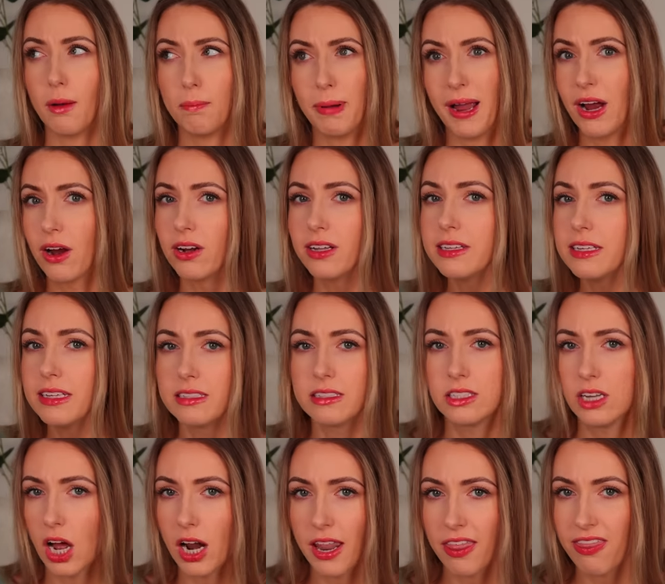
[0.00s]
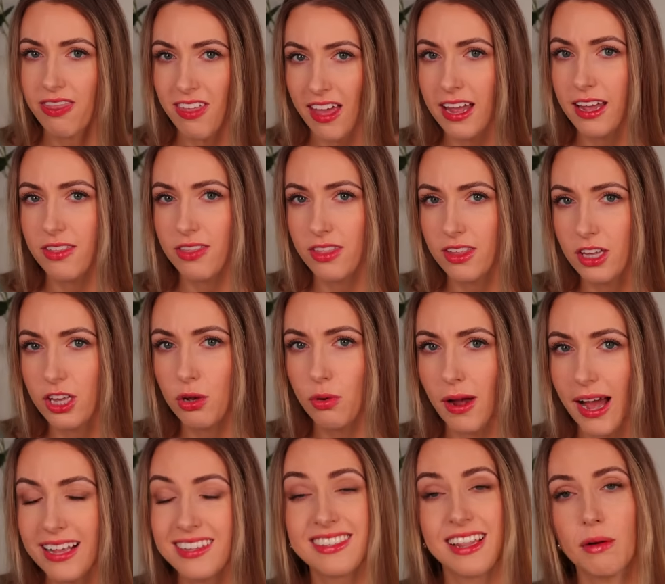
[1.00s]
apparently is not a thing in the
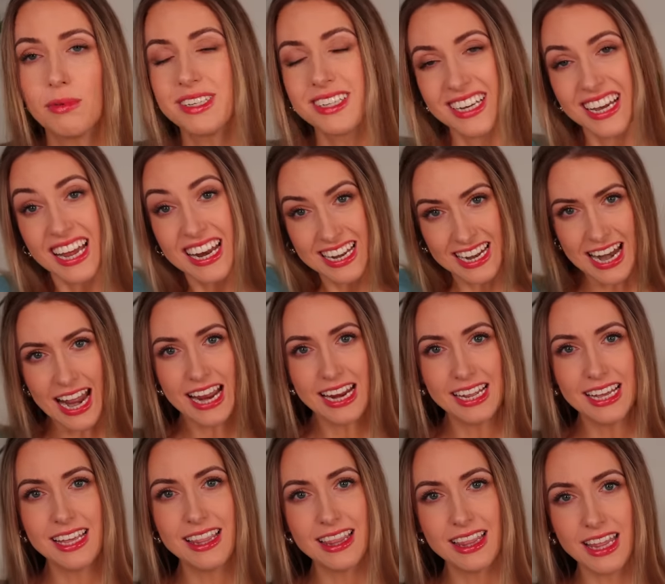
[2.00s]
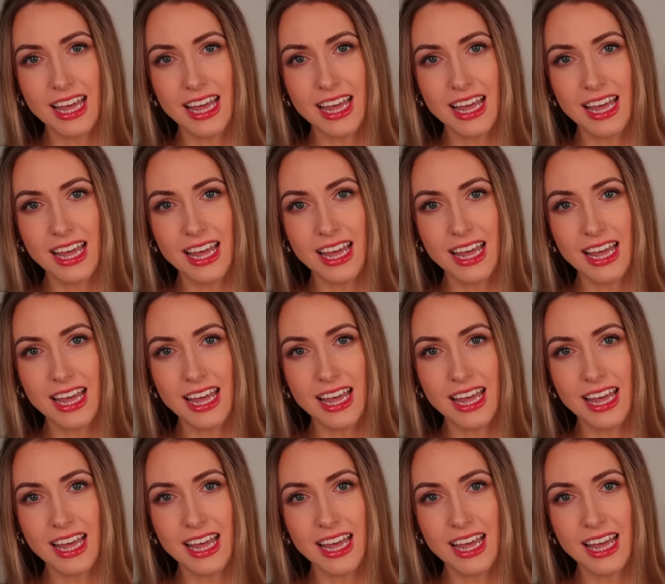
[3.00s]
US? That was a Canadian